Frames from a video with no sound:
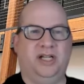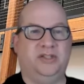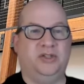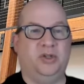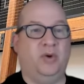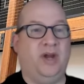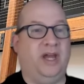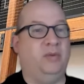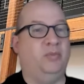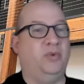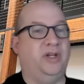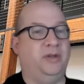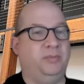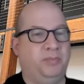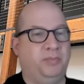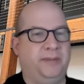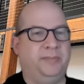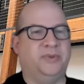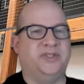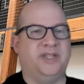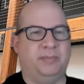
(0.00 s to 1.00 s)
And so, and when
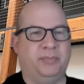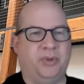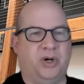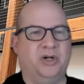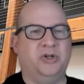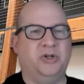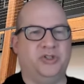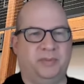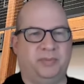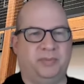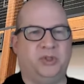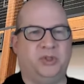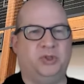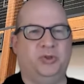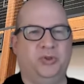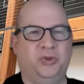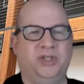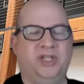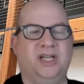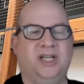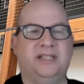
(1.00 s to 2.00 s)
people say partnership, it
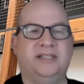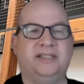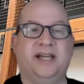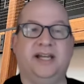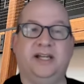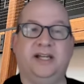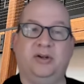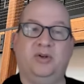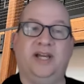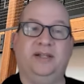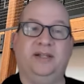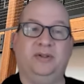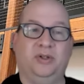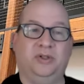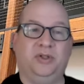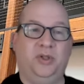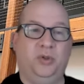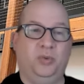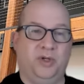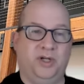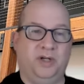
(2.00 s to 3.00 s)
truly is like, okay,
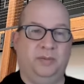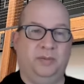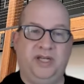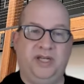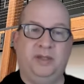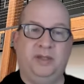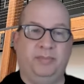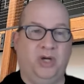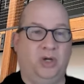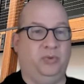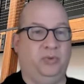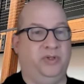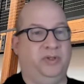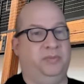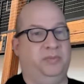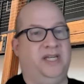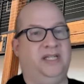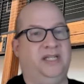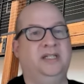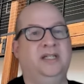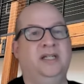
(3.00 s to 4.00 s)
look, you want to be in the boat
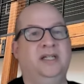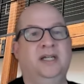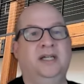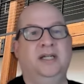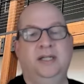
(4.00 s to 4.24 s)
with me.